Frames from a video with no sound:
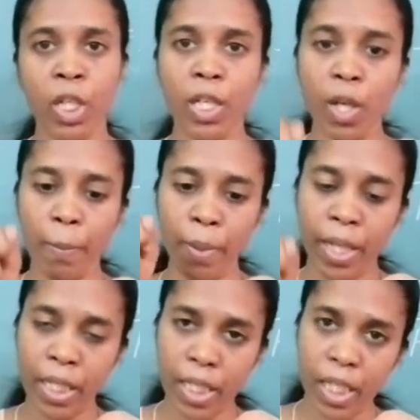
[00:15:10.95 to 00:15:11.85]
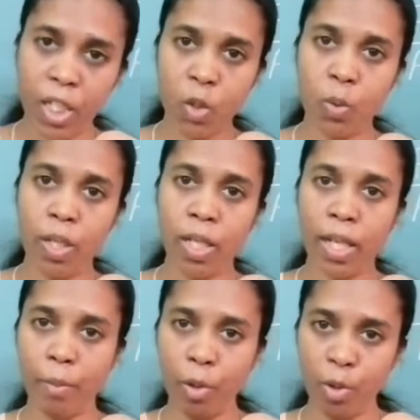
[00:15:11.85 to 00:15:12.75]
You are applying equal
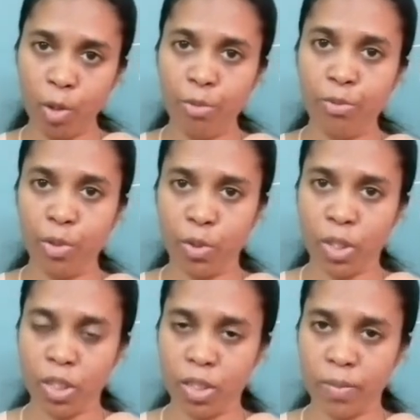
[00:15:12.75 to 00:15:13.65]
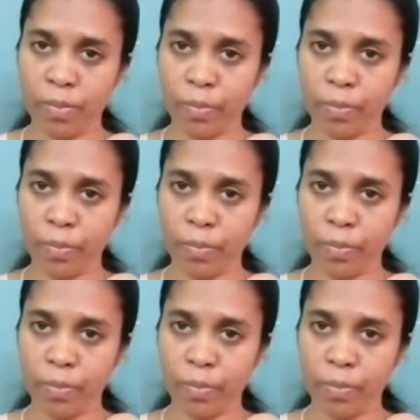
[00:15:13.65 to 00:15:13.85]
amount of force.